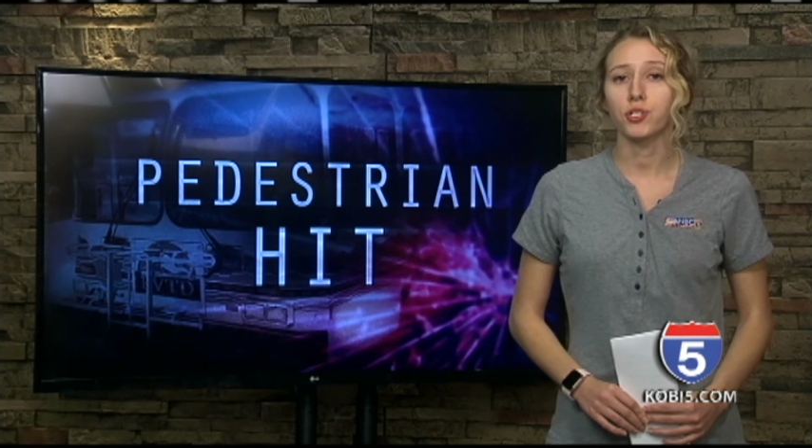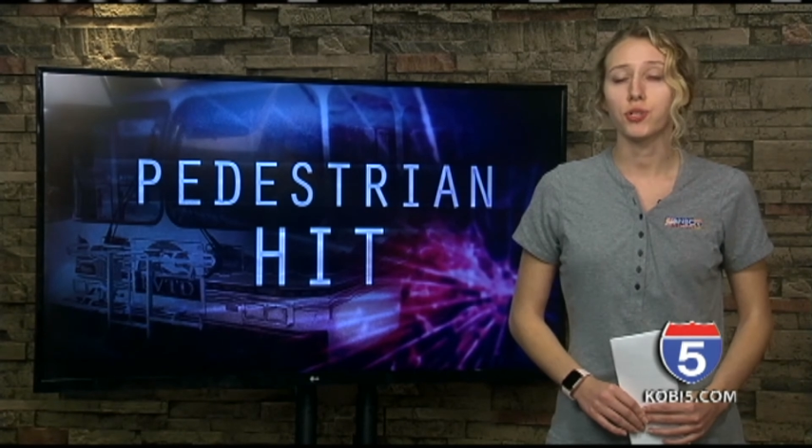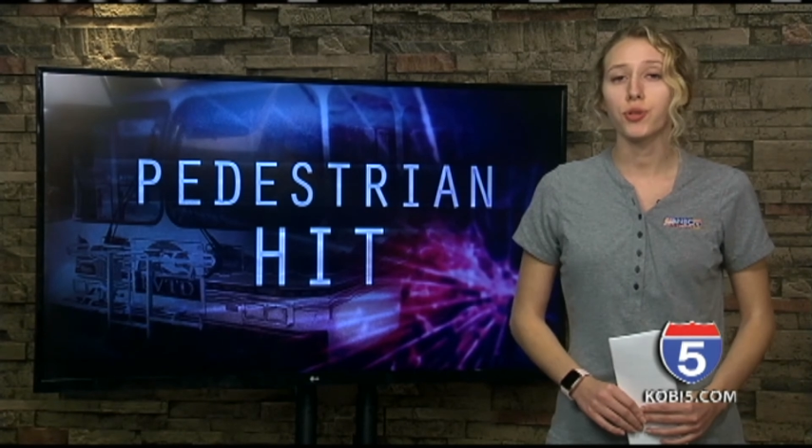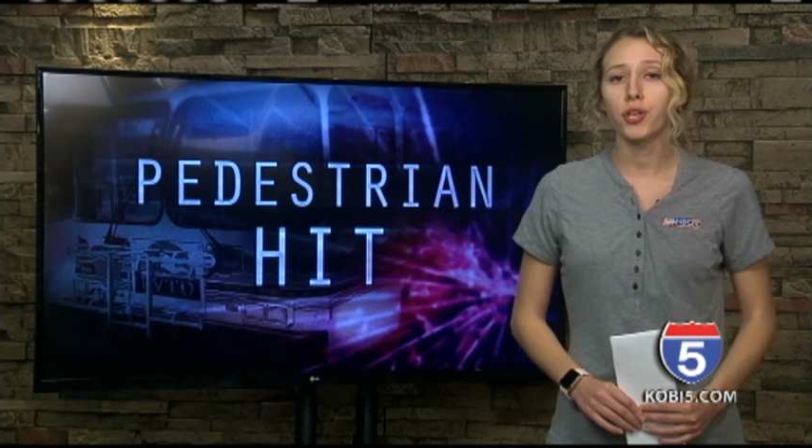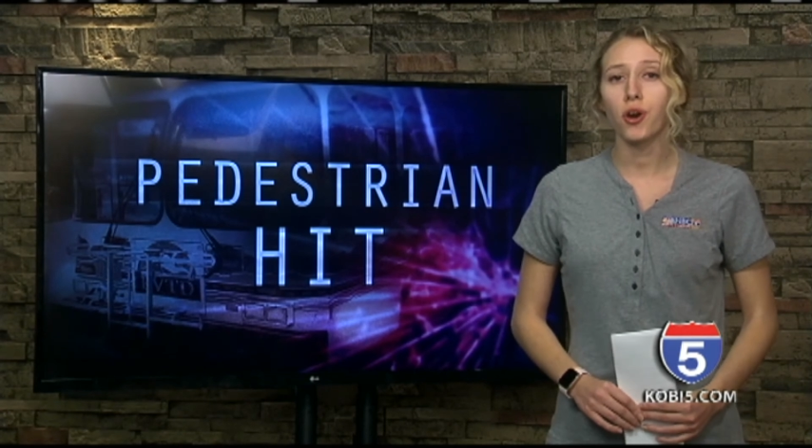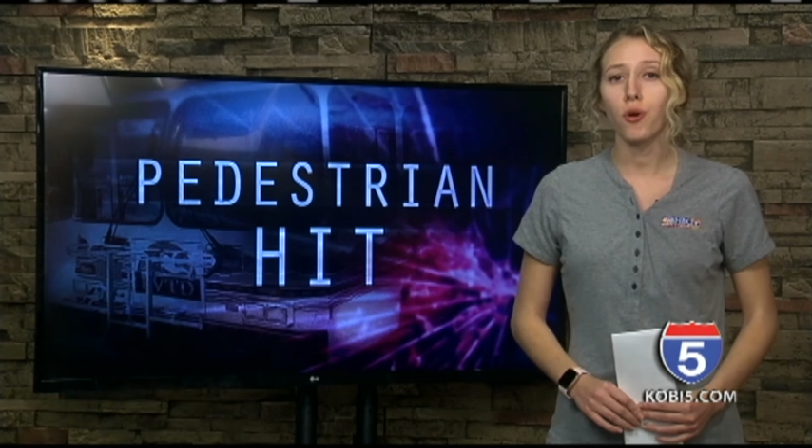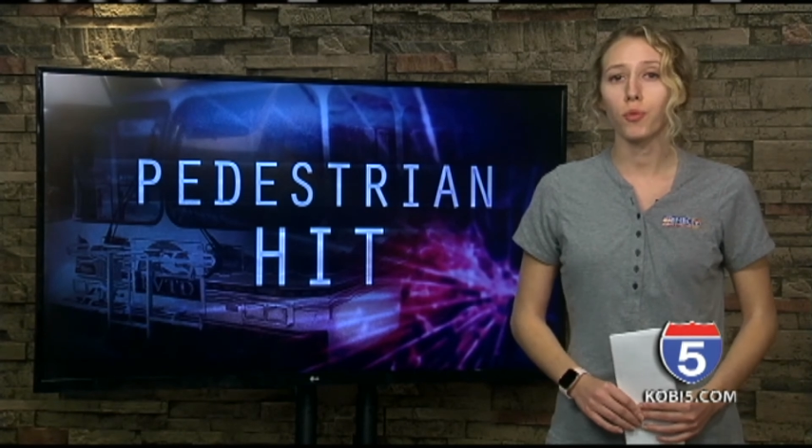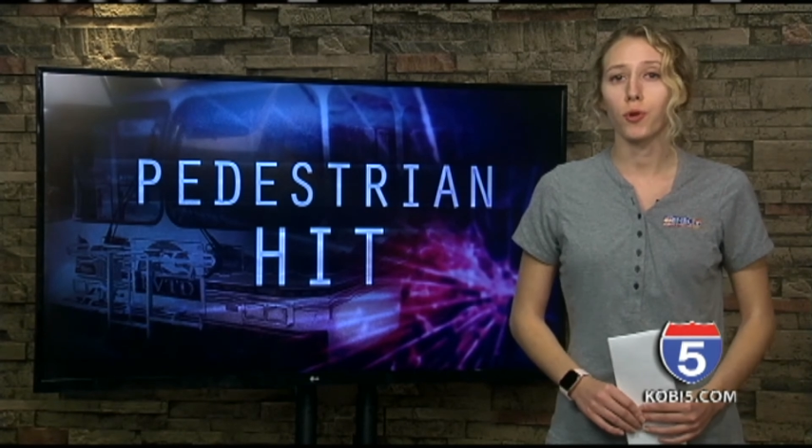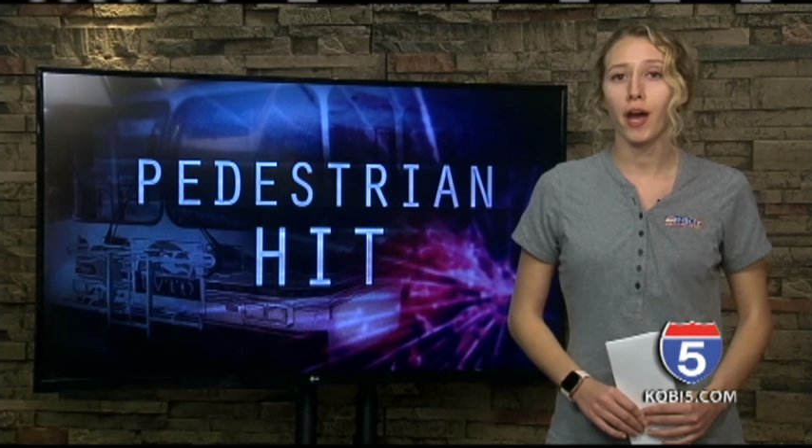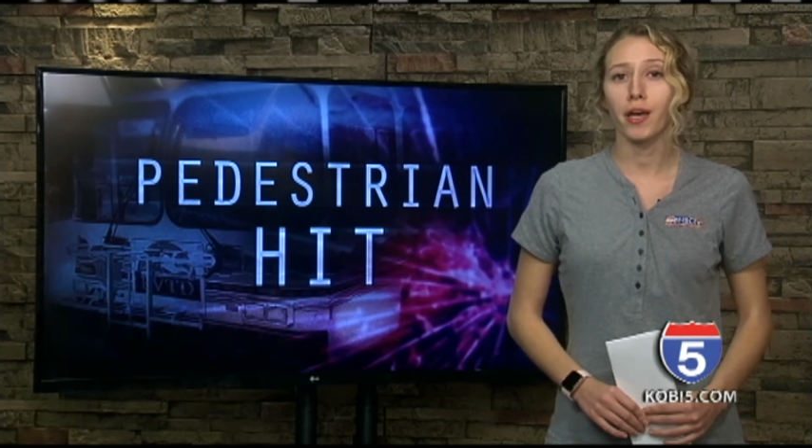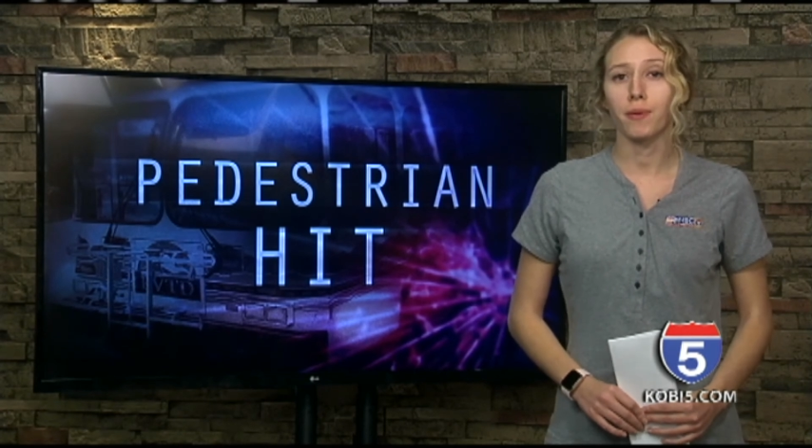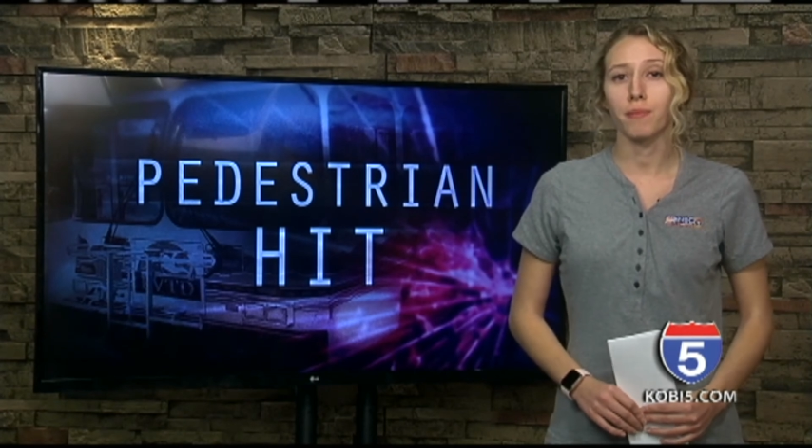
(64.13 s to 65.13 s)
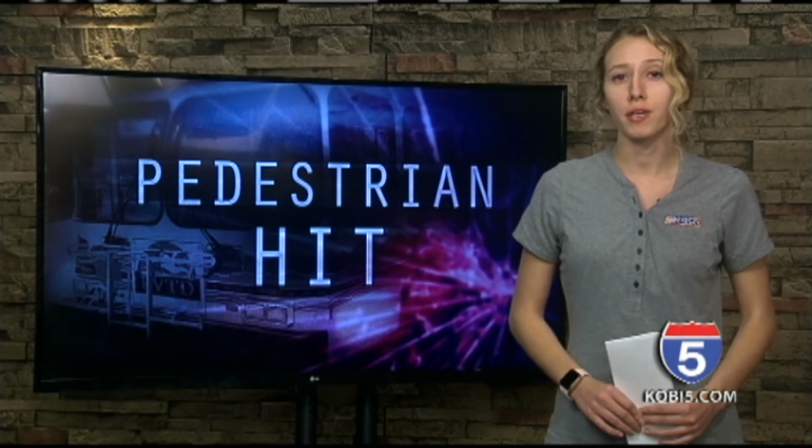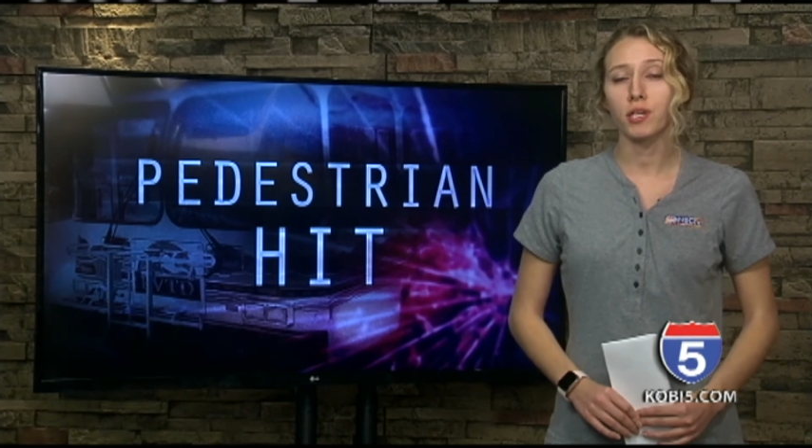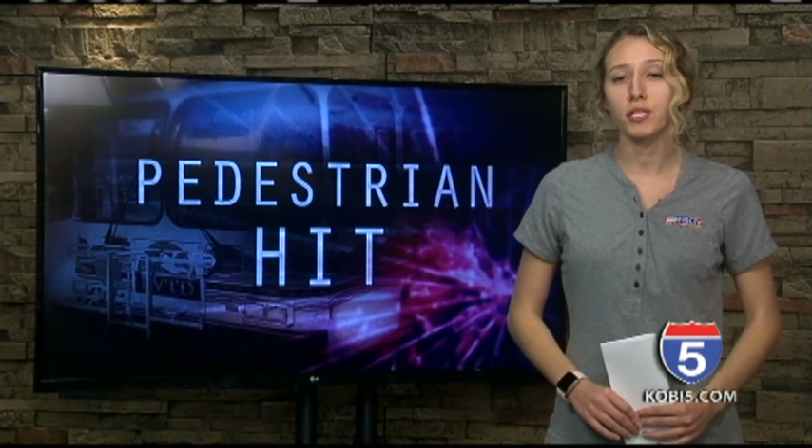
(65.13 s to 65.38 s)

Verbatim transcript: studio, Mariah Mills,